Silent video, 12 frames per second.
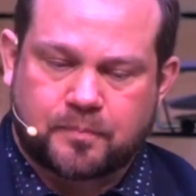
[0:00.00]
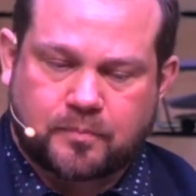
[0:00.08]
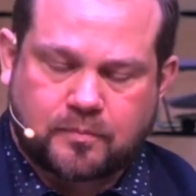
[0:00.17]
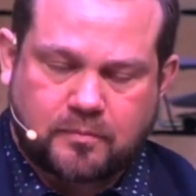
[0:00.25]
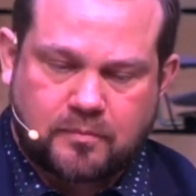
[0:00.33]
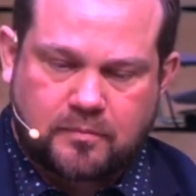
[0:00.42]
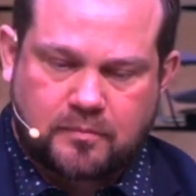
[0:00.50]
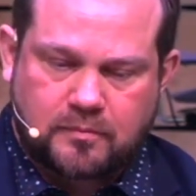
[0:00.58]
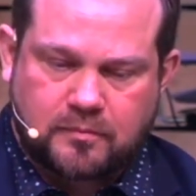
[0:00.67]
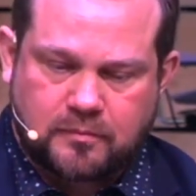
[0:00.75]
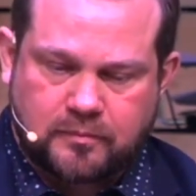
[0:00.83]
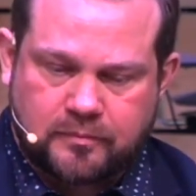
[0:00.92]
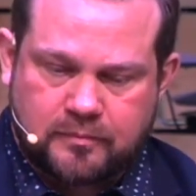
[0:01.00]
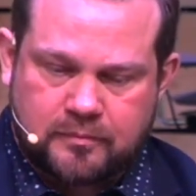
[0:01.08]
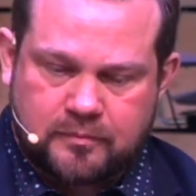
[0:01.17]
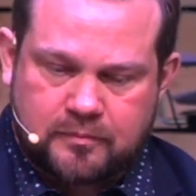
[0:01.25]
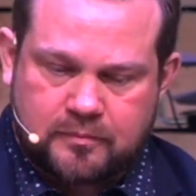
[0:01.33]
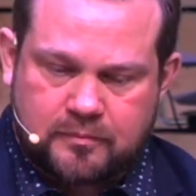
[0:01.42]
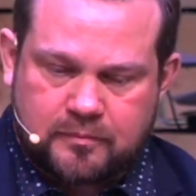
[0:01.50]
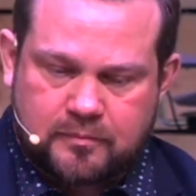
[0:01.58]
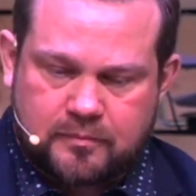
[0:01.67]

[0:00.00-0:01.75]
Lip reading: [no speech]